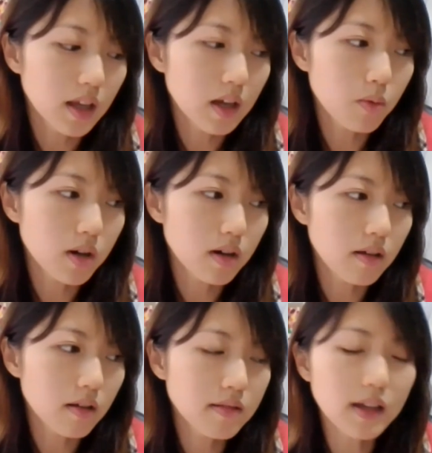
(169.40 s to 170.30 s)
they
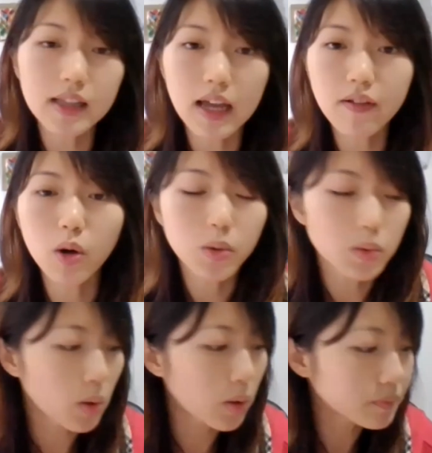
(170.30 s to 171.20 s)
will suck the life out of you,
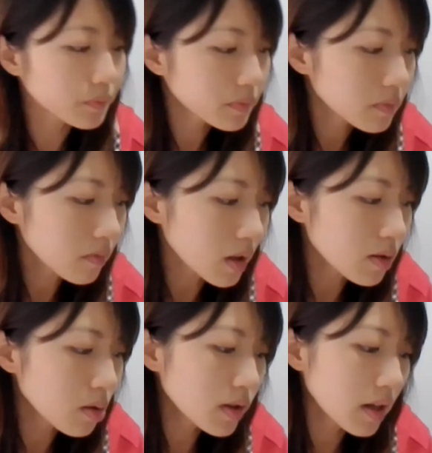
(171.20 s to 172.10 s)
lor.
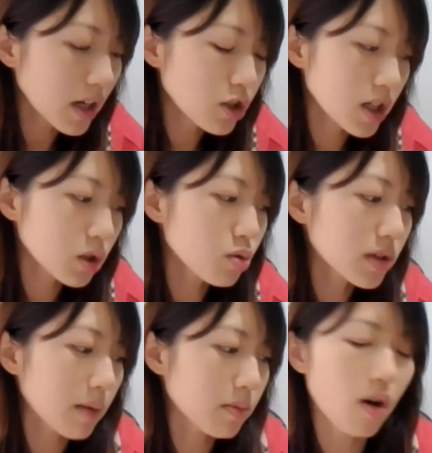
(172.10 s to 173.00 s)
So there's actually two
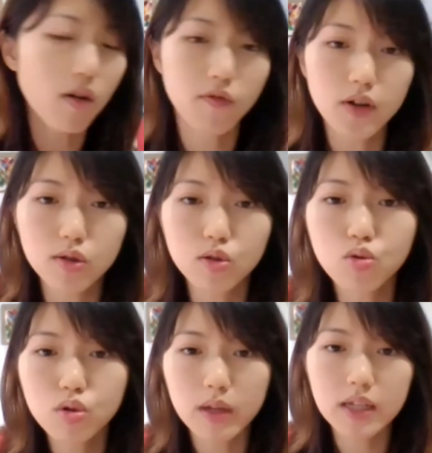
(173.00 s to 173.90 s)
types of
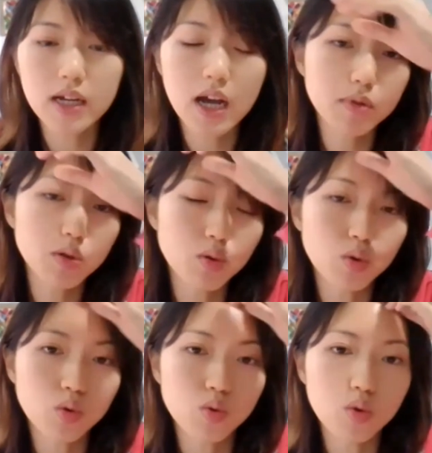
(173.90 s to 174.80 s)
schools when it comes
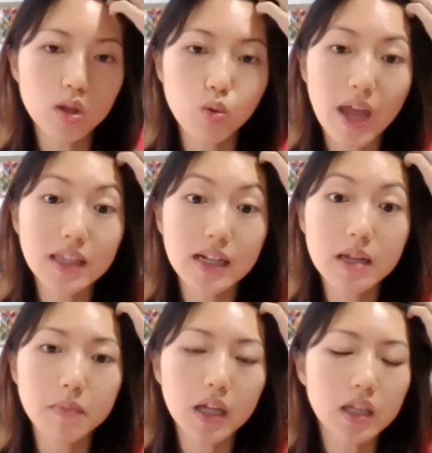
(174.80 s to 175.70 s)
to
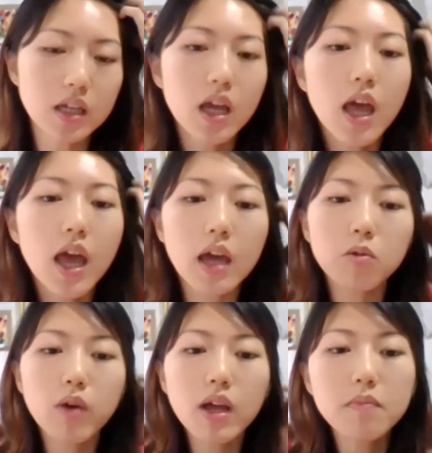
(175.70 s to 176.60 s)
handling money.
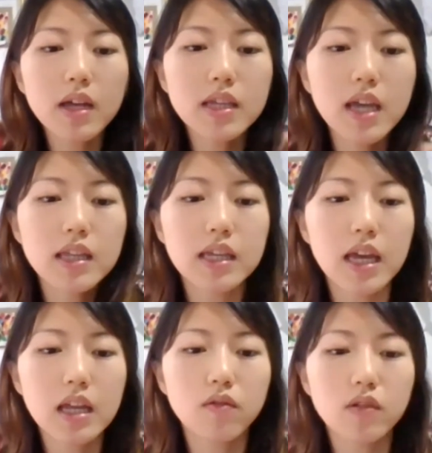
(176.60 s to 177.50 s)
And why money at the
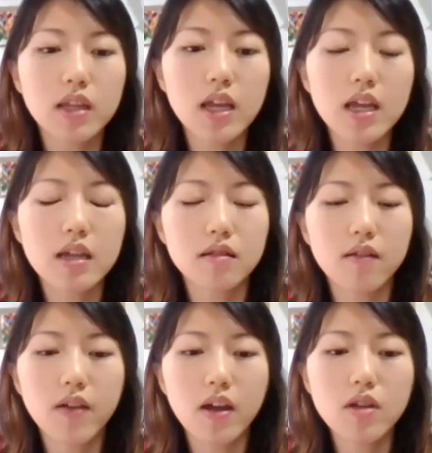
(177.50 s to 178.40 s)
end of the day is a
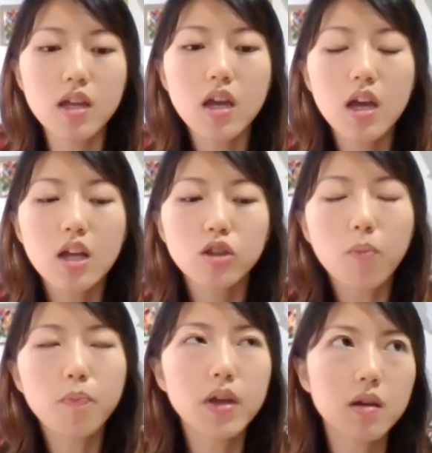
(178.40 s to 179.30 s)
very
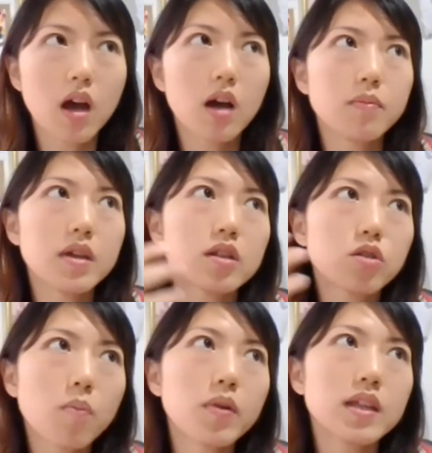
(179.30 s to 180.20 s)
topic, it's a
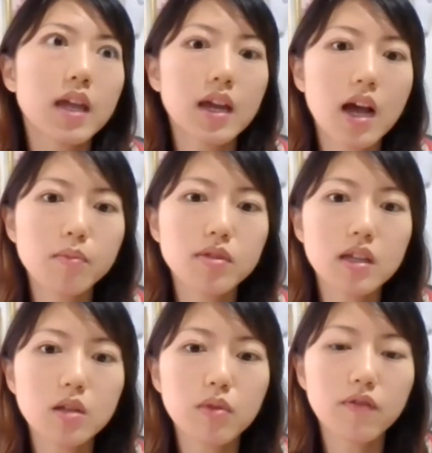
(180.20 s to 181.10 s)
topic that comes
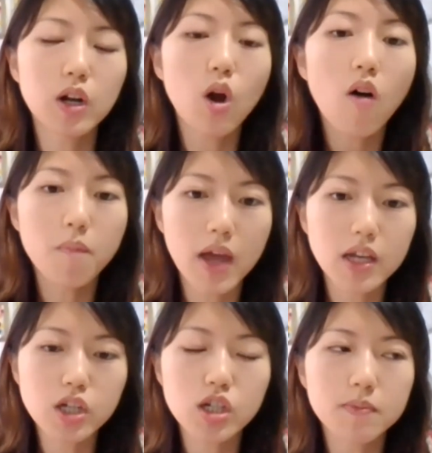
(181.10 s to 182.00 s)
in with a lot of
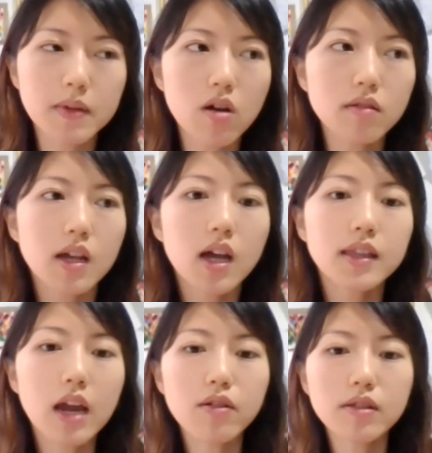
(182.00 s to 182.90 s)
baggage, is because
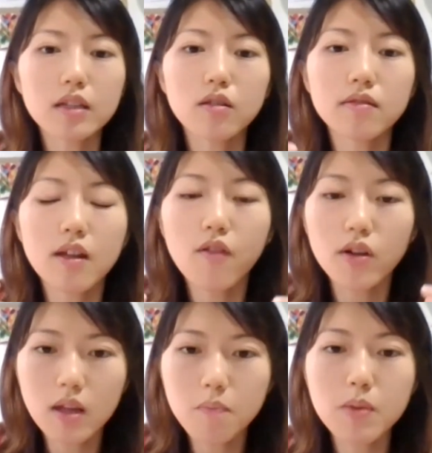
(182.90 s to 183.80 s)
there is for
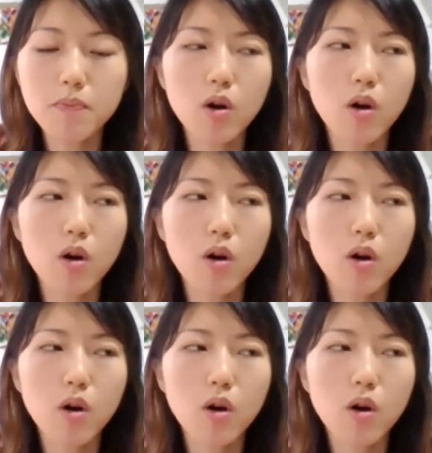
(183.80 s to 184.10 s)
some people,